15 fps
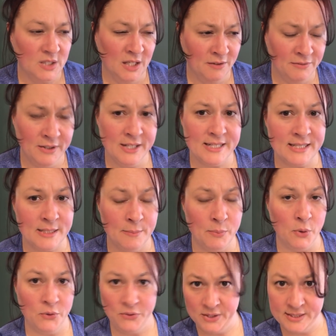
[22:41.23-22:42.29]
a very
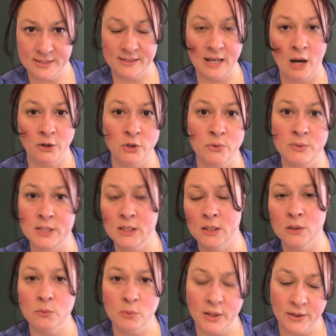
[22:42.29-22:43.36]
simple, this is how you
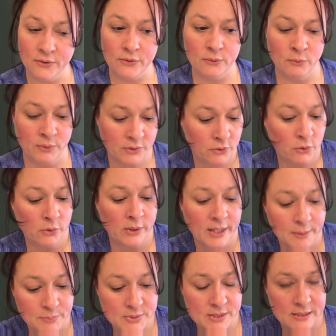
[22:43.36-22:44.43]
deal with, with
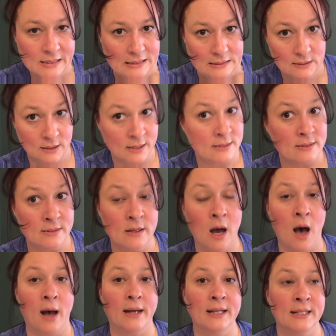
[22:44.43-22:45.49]
creeps. It's
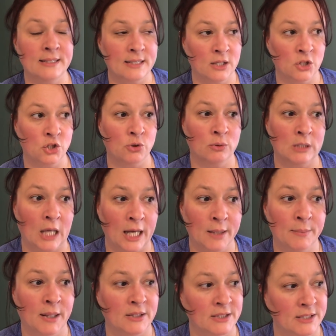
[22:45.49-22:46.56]
not. It tells you a lot
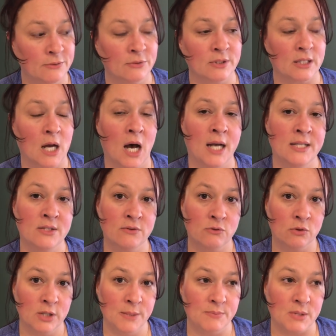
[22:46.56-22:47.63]
about different kinds of
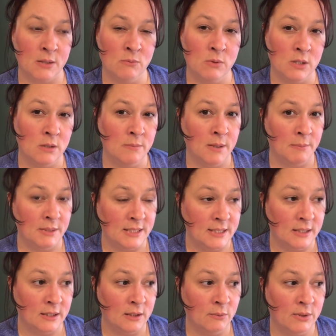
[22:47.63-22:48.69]
creeps and what you may be
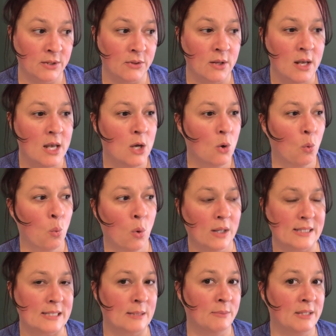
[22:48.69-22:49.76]
dealing with,
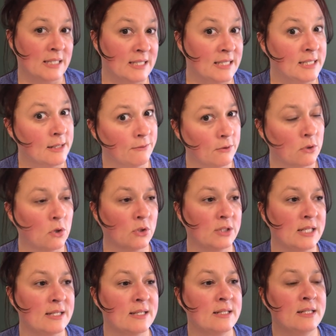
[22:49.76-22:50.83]
what some of the
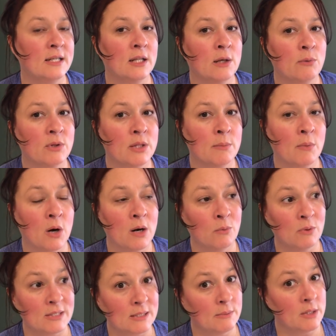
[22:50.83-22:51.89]
difficulties in dealing with them are,
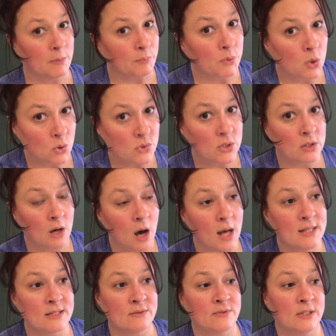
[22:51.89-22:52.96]
and what some of the pros and
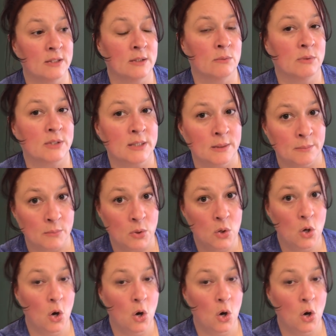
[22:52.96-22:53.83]
cons of dealing with them